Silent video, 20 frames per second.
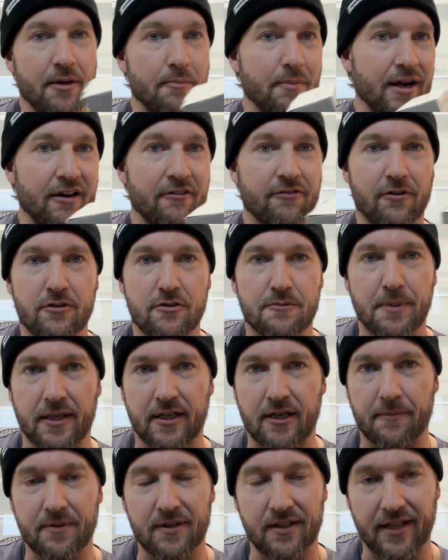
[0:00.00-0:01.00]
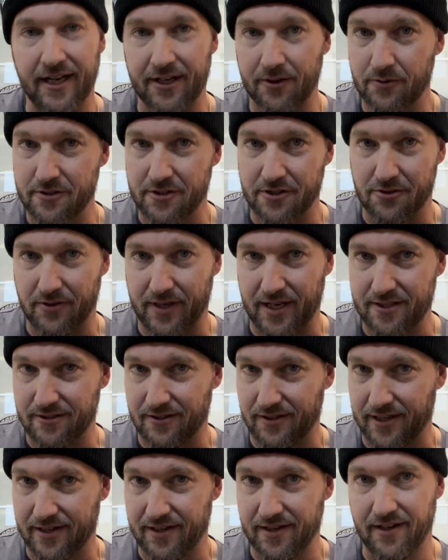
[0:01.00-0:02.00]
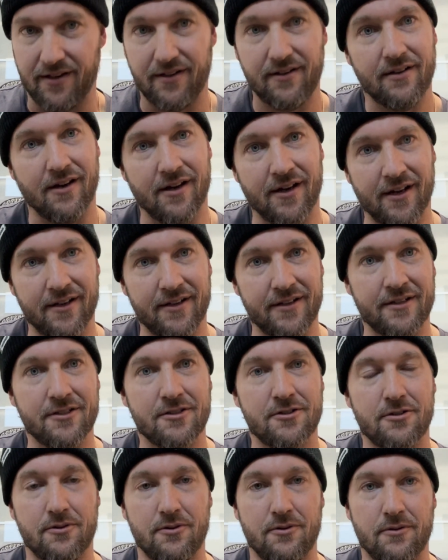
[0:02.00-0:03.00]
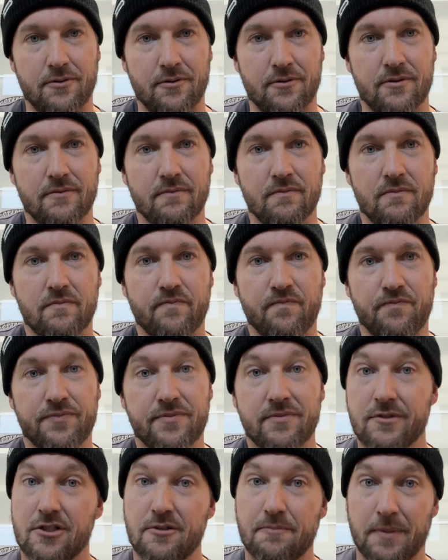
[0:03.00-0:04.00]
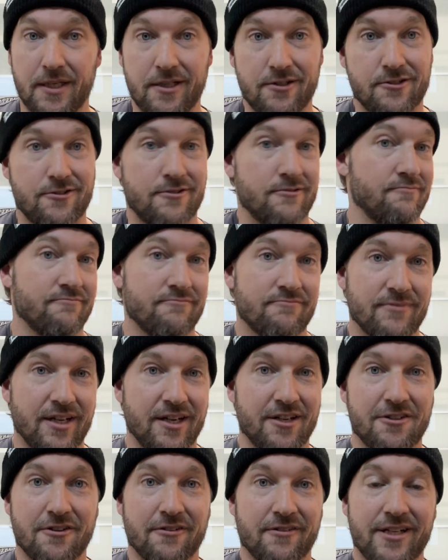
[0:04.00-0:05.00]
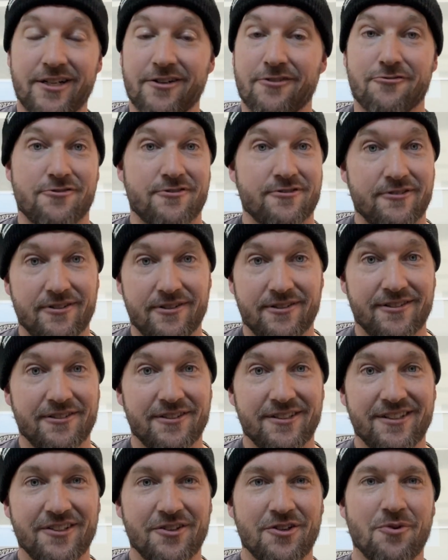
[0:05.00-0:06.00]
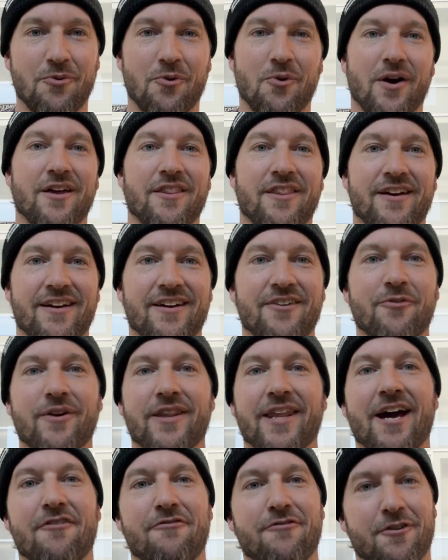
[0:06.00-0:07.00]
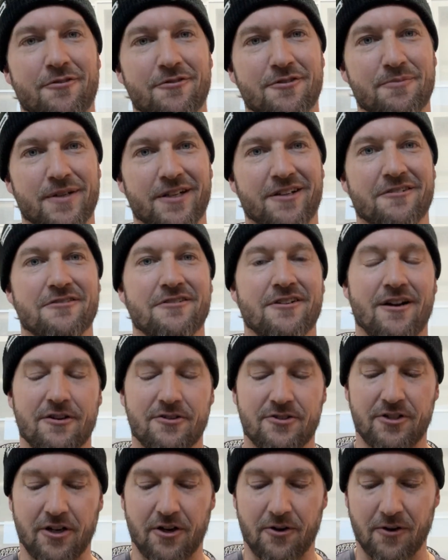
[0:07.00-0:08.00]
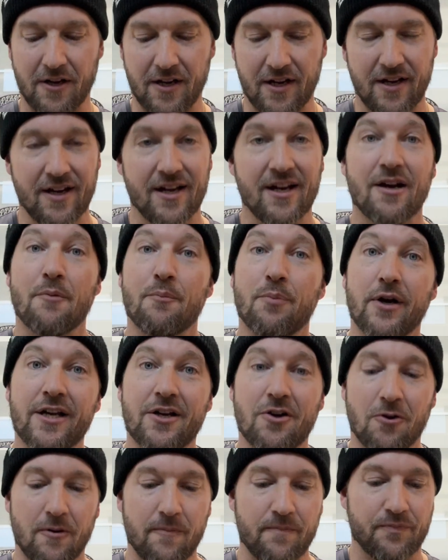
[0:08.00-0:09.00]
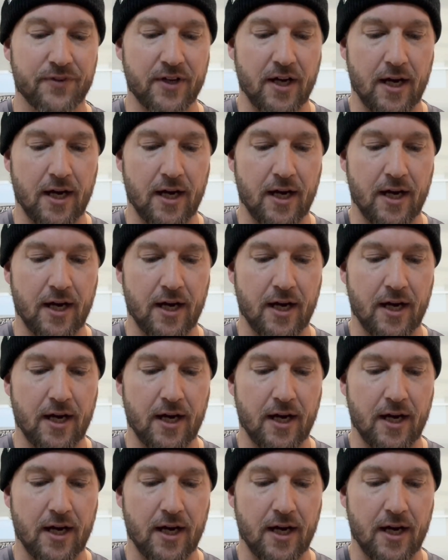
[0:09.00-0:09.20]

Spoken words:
the microphones pick up the language and translate it into speech into your ears where the headphone speakers are. So pretty cool.